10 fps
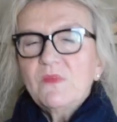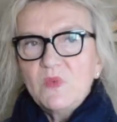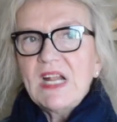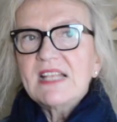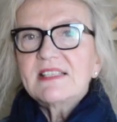
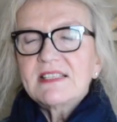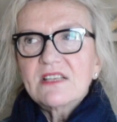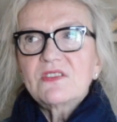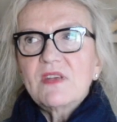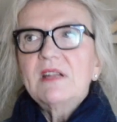When I sit
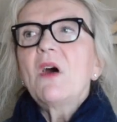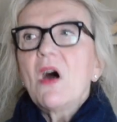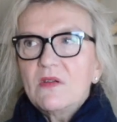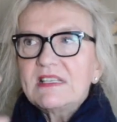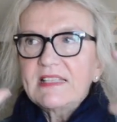down to write, I'm
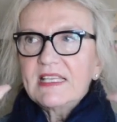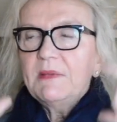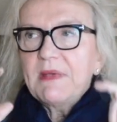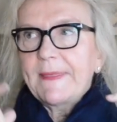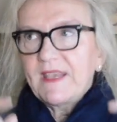always thinking
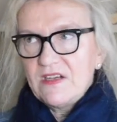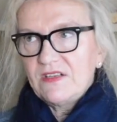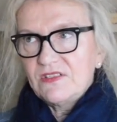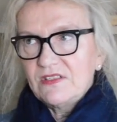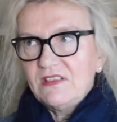about the
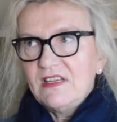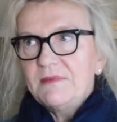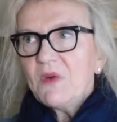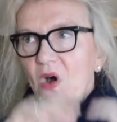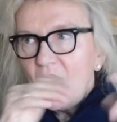character. Yeah.
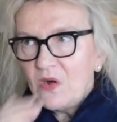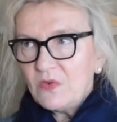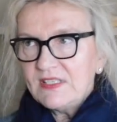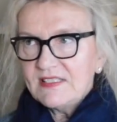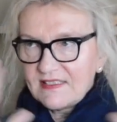I'm
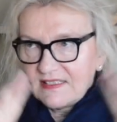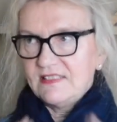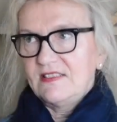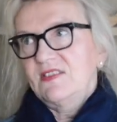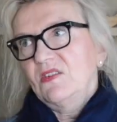always
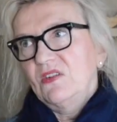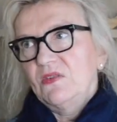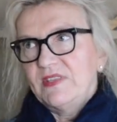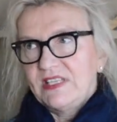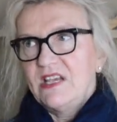concerned
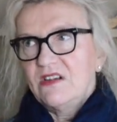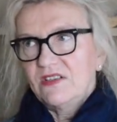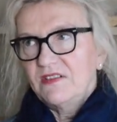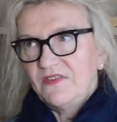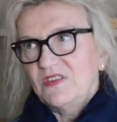with the
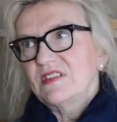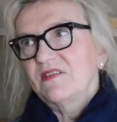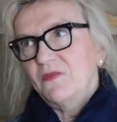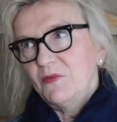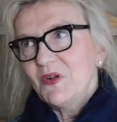character first and
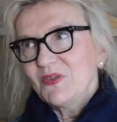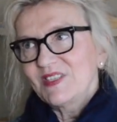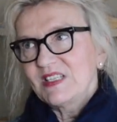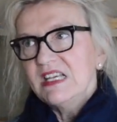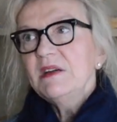
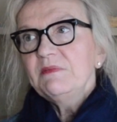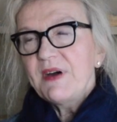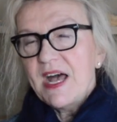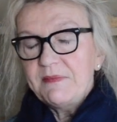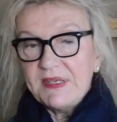foremost.
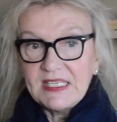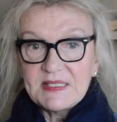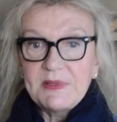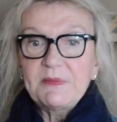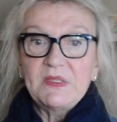But because
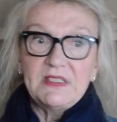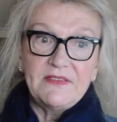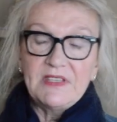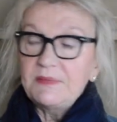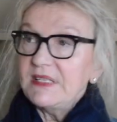people
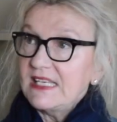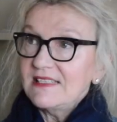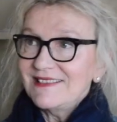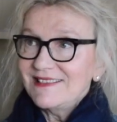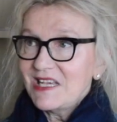live in a
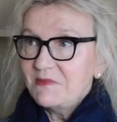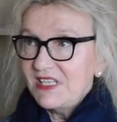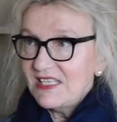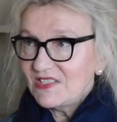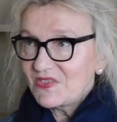place and time in
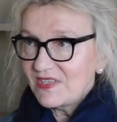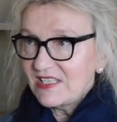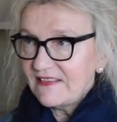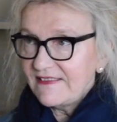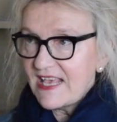
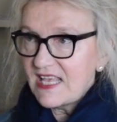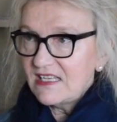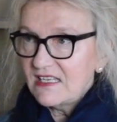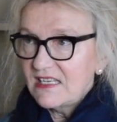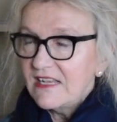history,
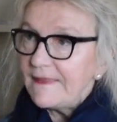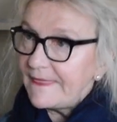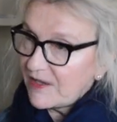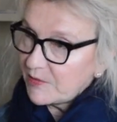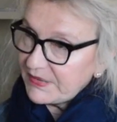then
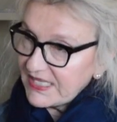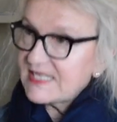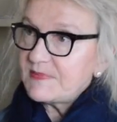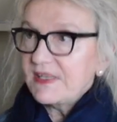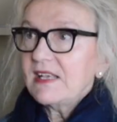their
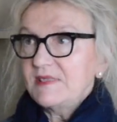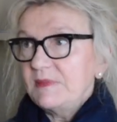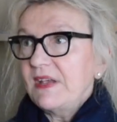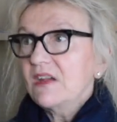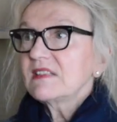place becomes
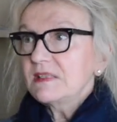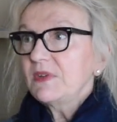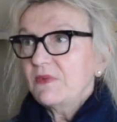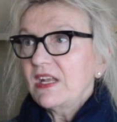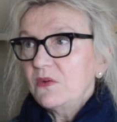apparent to me
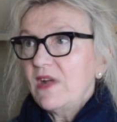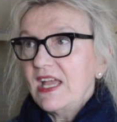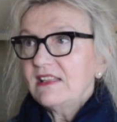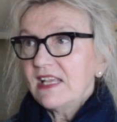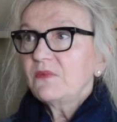right
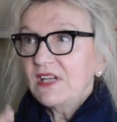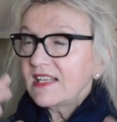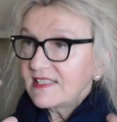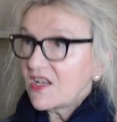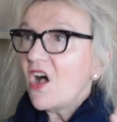away. Like mm. when I
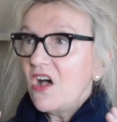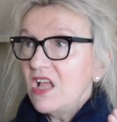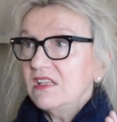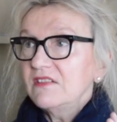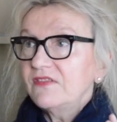saw
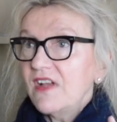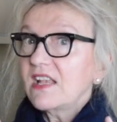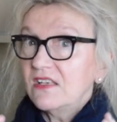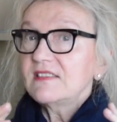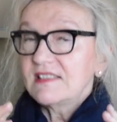Olive, I
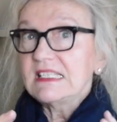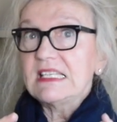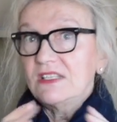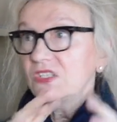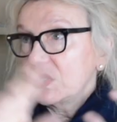could
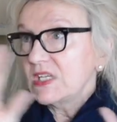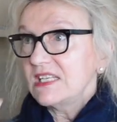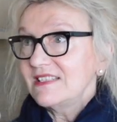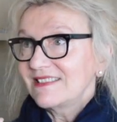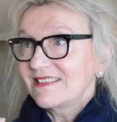see the
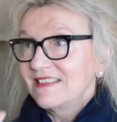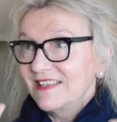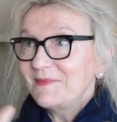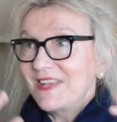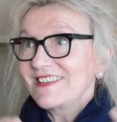trees.
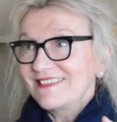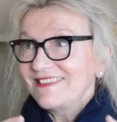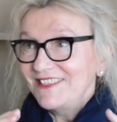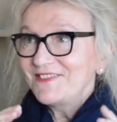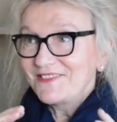I mean, I
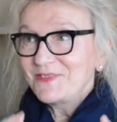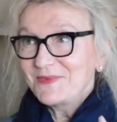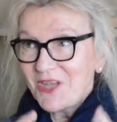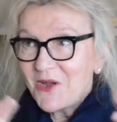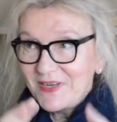you know, she
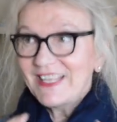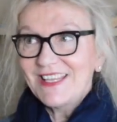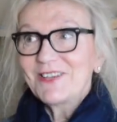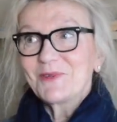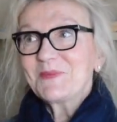was already
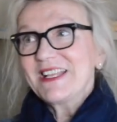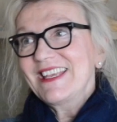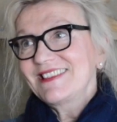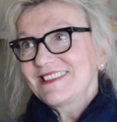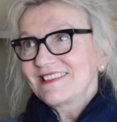in her
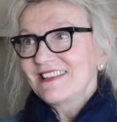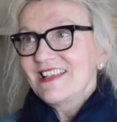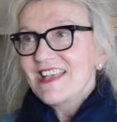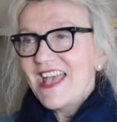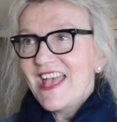place. Yeah.
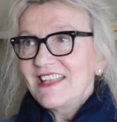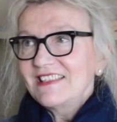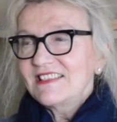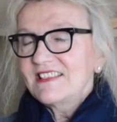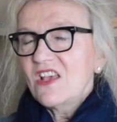
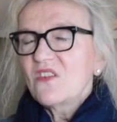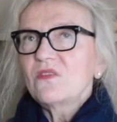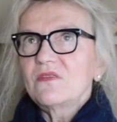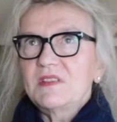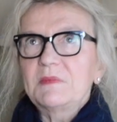And
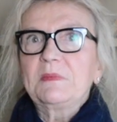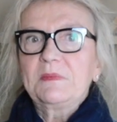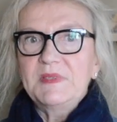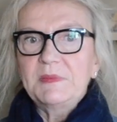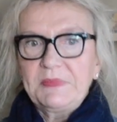so the
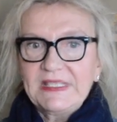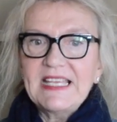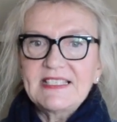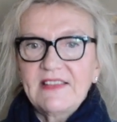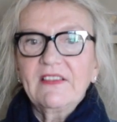the
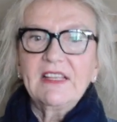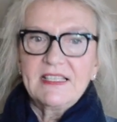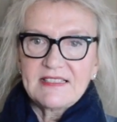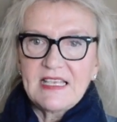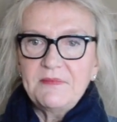place and the
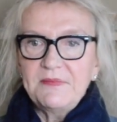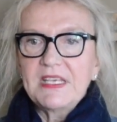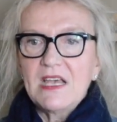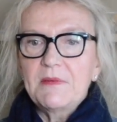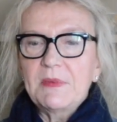landscape
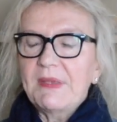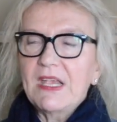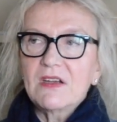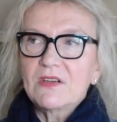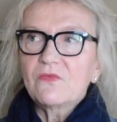become
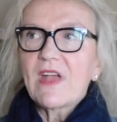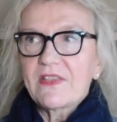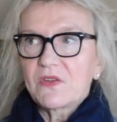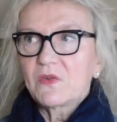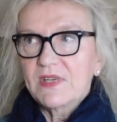apparent
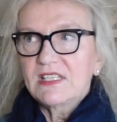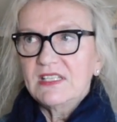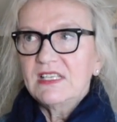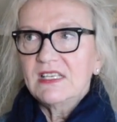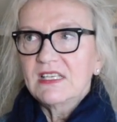rather
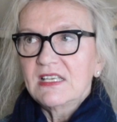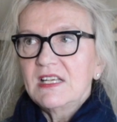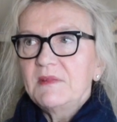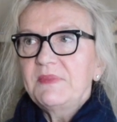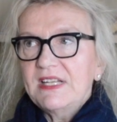quickly
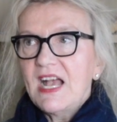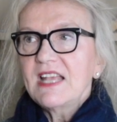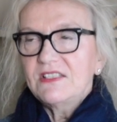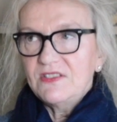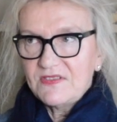but I
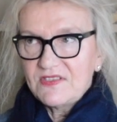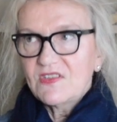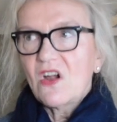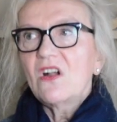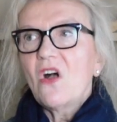do
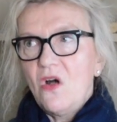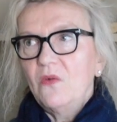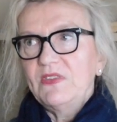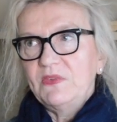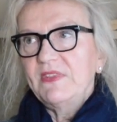start
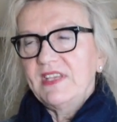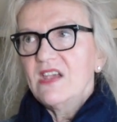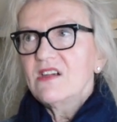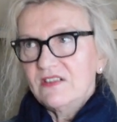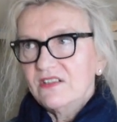always with a
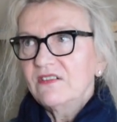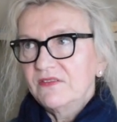character.